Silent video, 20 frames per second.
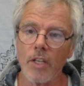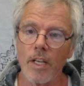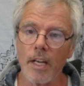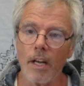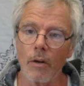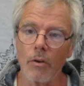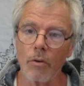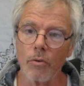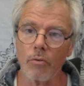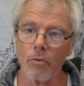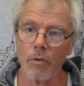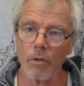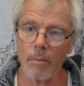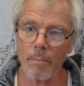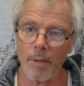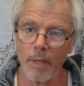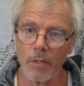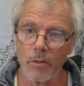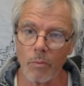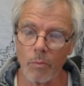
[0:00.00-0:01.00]
goes through the
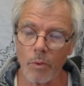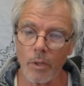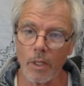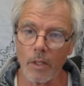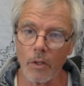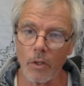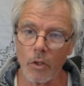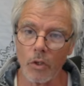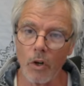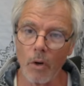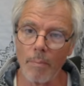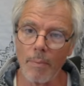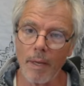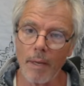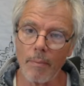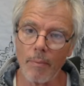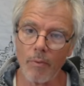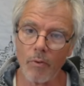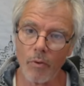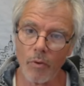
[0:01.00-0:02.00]
piece of wood at the top
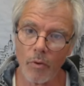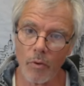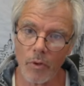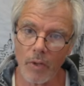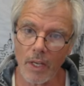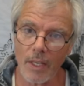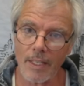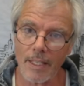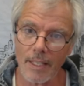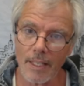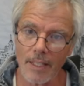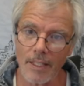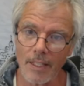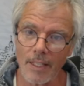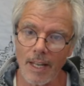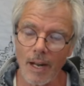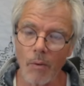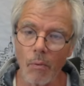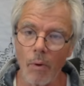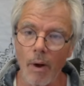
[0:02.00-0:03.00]
here, through this and
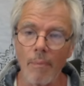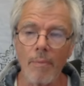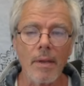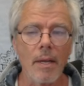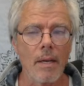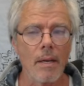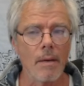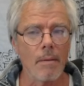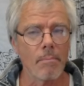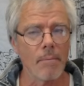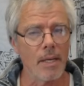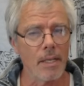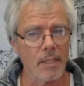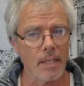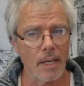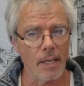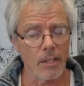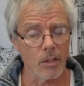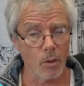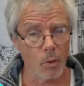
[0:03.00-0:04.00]
into that one, means
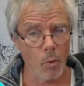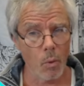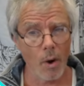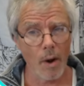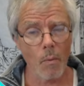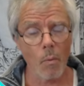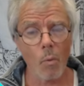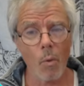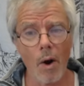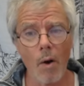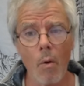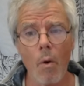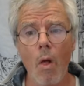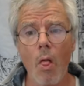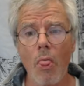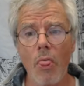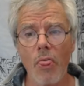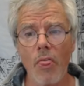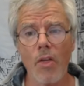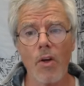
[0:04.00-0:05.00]
that it's quite well
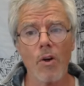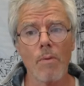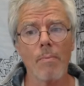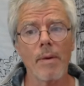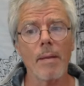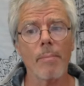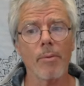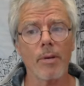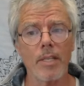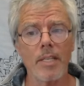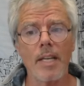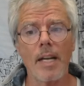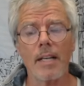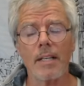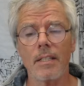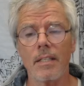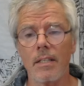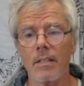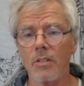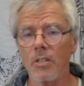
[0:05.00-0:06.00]
thermally
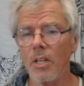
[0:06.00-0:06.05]
protected.